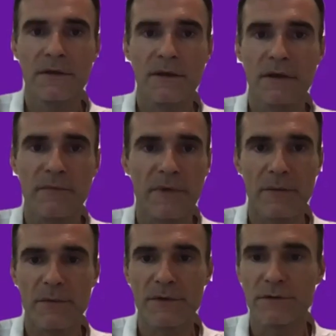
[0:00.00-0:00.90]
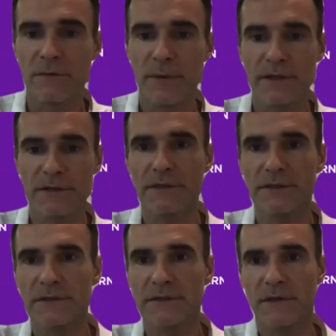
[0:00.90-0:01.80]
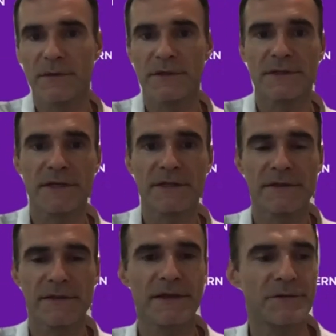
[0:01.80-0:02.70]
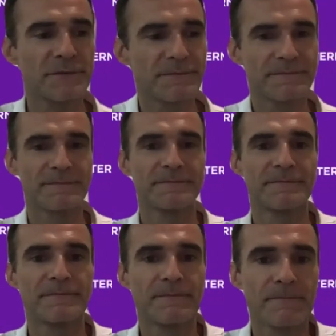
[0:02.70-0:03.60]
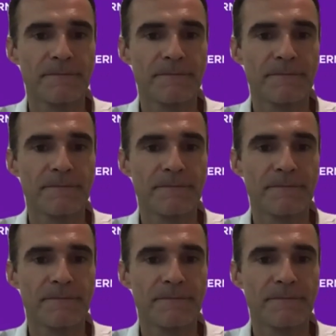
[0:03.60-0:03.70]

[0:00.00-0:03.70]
I'm happy to go back and discuss them in details. Thank you. Thank